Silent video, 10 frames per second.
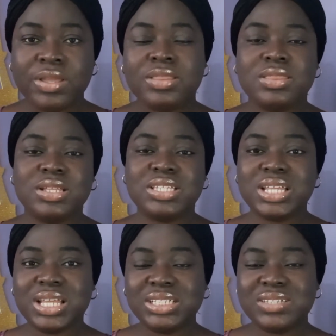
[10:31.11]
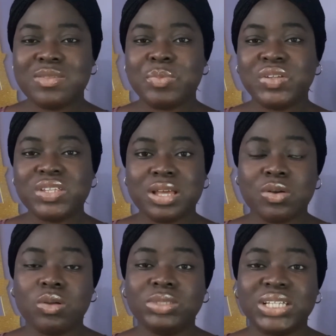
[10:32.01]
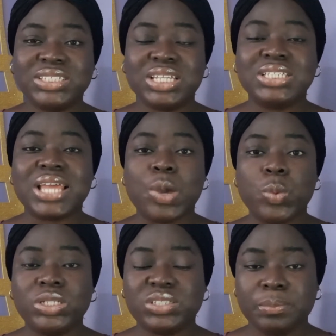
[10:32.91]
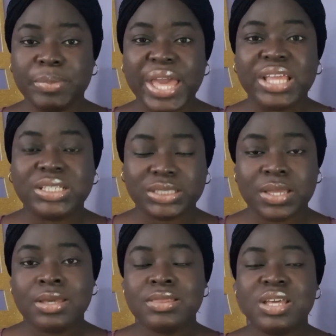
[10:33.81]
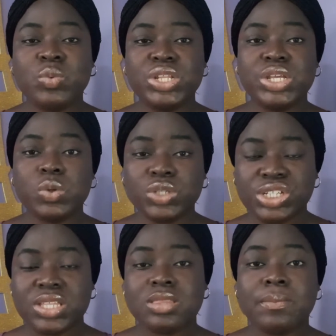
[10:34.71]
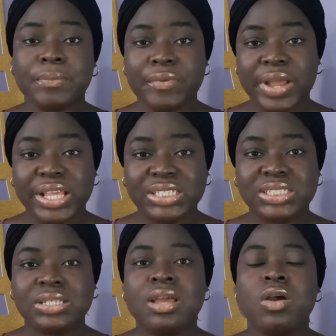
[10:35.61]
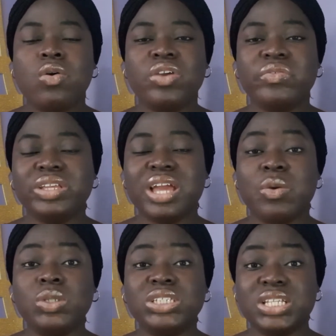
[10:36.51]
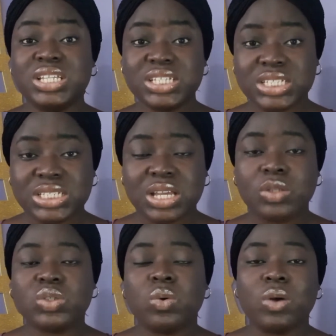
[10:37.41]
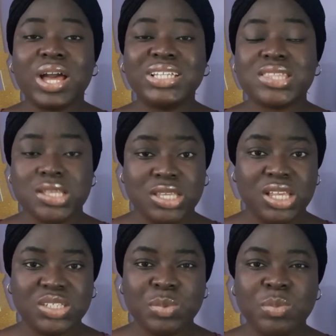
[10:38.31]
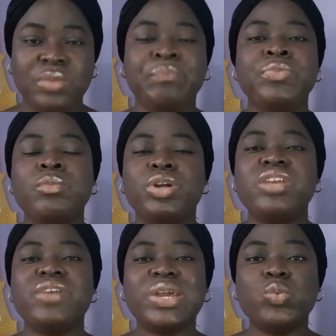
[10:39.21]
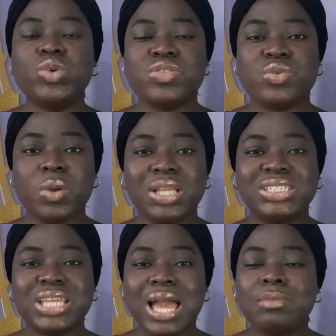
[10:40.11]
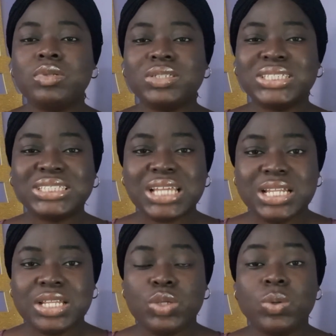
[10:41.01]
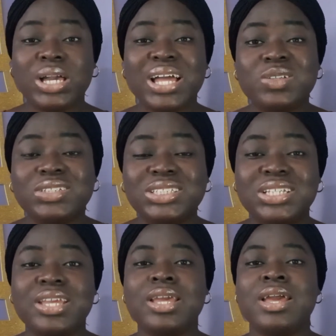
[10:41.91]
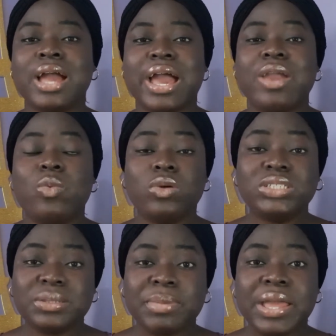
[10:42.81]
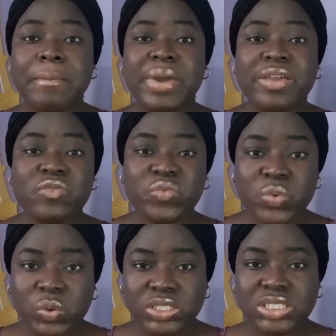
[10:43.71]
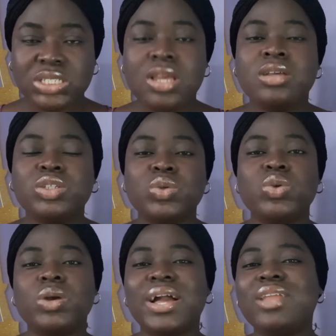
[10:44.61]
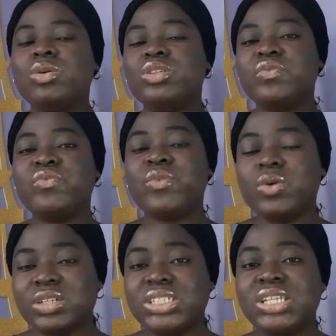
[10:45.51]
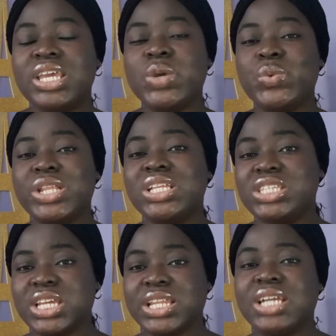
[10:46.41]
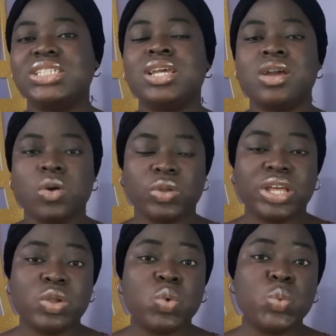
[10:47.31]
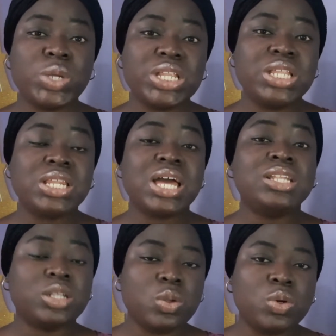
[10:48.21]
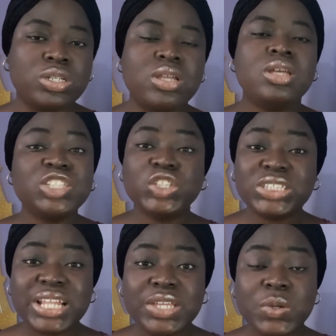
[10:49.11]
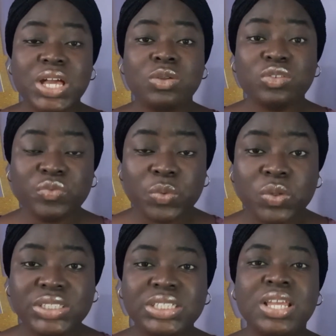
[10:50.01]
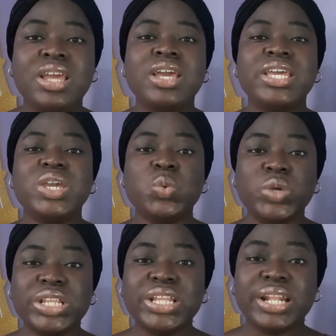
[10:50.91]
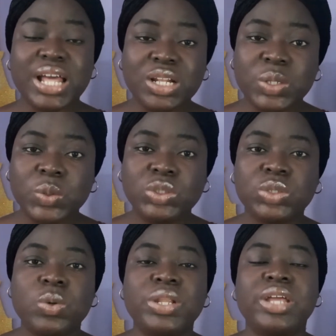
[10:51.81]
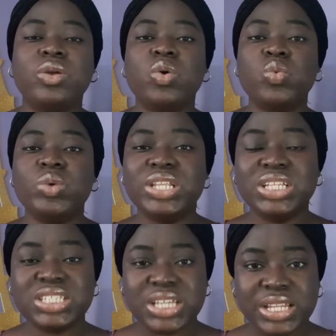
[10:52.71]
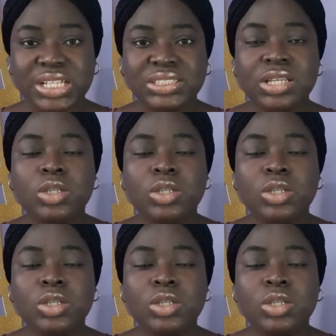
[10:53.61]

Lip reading: The tenant is the person that comes and says, I want to buy it. Then we negotiate the price, or if I want to lease it out, or as the case may be. But if I withdraw and say, I'm not selling, you cannot say, I want to buy by force. So you cannot force a willing tenant on an unwilling landlord. Just like you cannot force a willing landlord on an unwilling tenant.